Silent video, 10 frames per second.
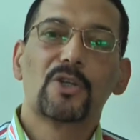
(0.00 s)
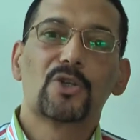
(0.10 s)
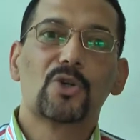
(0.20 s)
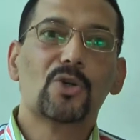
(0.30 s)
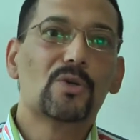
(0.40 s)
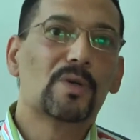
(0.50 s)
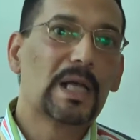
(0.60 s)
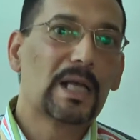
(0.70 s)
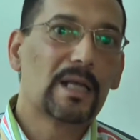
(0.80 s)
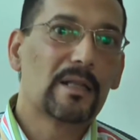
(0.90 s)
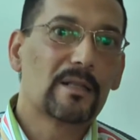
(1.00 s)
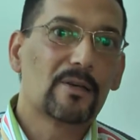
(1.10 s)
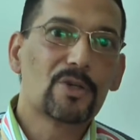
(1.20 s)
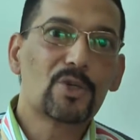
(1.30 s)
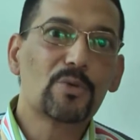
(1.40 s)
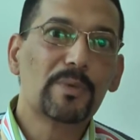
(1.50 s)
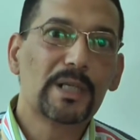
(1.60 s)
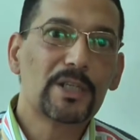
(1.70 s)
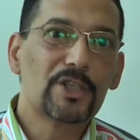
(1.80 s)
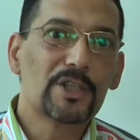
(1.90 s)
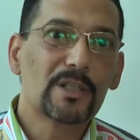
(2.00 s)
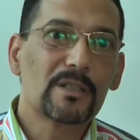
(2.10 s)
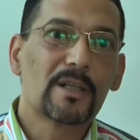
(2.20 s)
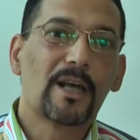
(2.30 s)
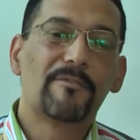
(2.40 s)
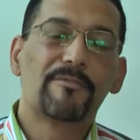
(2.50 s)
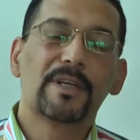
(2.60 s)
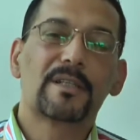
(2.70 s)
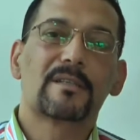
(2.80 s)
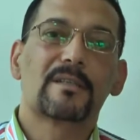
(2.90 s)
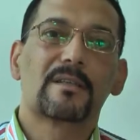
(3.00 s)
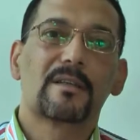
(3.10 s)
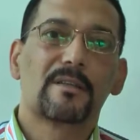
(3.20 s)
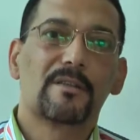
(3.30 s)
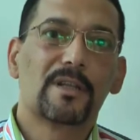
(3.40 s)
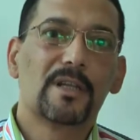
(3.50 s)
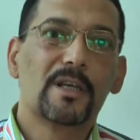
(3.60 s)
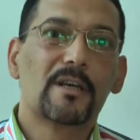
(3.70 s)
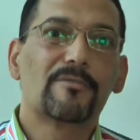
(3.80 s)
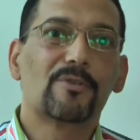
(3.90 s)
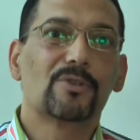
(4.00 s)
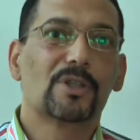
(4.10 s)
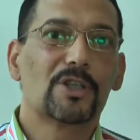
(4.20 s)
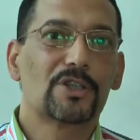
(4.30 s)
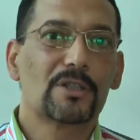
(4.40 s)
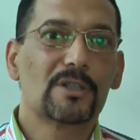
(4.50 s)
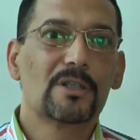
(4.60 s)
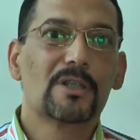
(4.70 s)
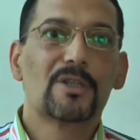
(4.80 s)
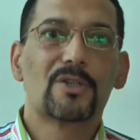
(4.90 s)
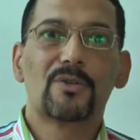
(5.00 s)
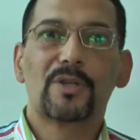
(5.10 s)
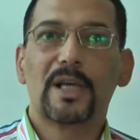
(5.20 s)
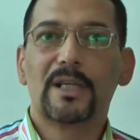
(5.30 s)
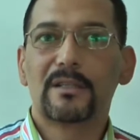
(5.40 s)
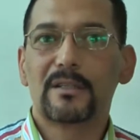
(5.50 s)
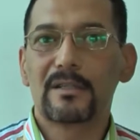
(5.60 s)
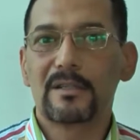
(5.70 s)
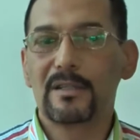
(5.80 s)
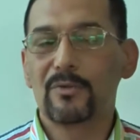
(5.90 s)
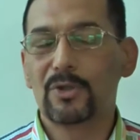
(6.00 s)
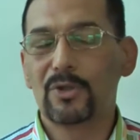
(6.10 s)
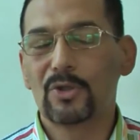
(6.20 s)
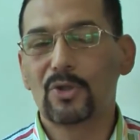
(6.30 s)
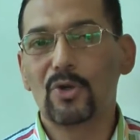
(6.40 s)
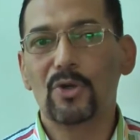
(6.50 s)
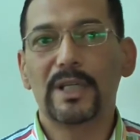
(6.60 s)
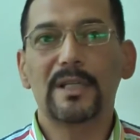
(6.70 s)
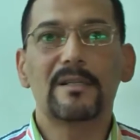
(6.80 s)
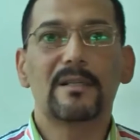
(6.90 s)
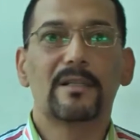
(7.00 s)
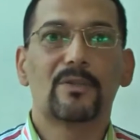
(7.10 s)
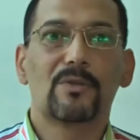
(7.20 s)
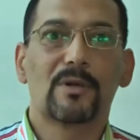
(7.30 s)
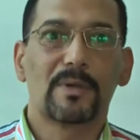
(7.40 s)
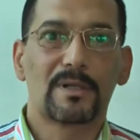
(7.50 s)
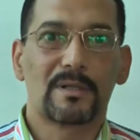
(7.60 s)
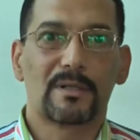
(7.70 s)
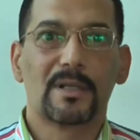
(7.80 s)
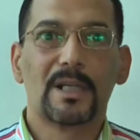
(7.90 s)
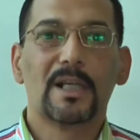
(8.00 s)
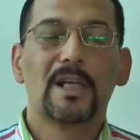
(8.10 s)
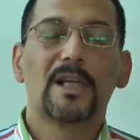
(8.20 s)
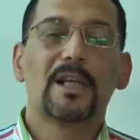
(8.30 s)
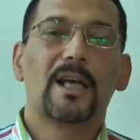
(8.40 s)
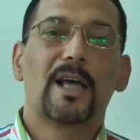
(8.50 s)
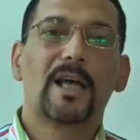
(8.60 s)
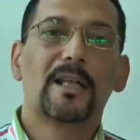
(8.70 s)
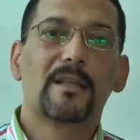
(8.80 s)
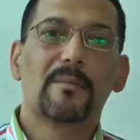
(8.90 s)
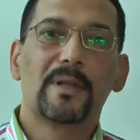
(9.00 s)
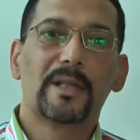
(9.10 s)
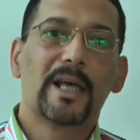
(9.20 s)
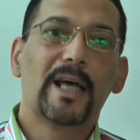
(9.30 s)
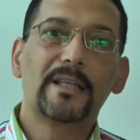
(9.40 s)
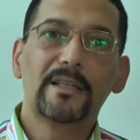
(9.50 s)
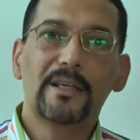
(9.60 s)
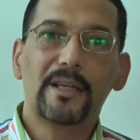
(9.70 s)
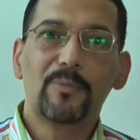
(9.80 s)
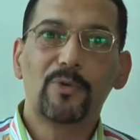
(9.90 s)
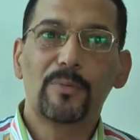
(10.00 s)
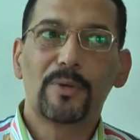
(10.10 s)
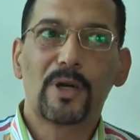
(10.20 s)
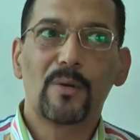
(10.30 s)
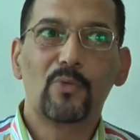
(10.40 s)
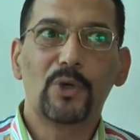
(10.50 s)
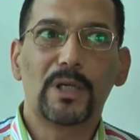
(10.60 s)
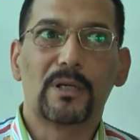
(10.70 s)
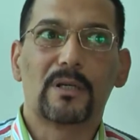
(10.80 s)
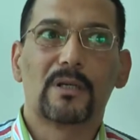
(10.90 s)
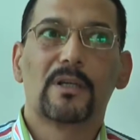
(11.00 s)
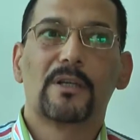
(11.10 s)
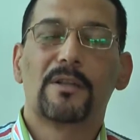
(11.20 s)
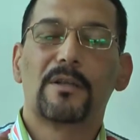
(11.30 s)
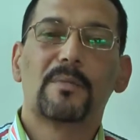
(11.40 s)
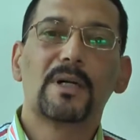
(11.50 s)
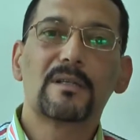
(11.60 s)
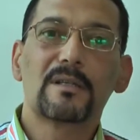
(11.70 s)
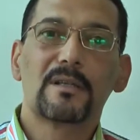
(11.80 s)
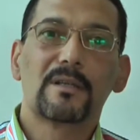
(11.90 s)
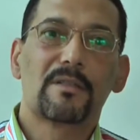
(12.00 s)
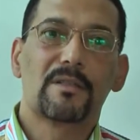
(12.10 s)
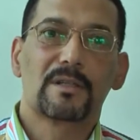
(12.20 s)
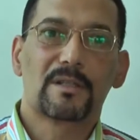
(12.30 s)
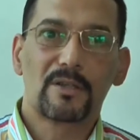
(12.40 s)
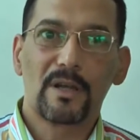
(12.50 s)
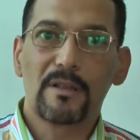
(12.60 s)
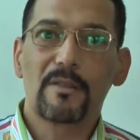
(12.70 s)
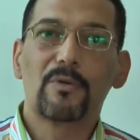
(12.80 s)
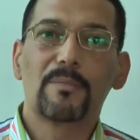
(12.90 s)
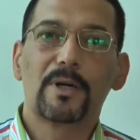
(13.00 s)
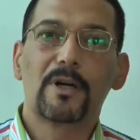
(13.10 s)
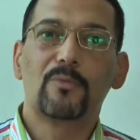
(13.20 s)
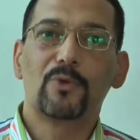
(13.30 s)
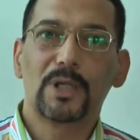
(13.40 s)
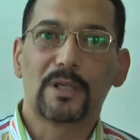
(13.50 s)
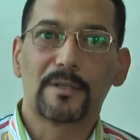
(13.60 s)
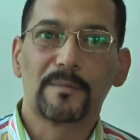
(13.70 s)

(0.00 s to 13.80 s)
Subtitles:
So the osteomalacia affects the nerve conduction, so the electricity will not go easily to the muscle. And the hand grip will become weak. The muscle strength will become weak.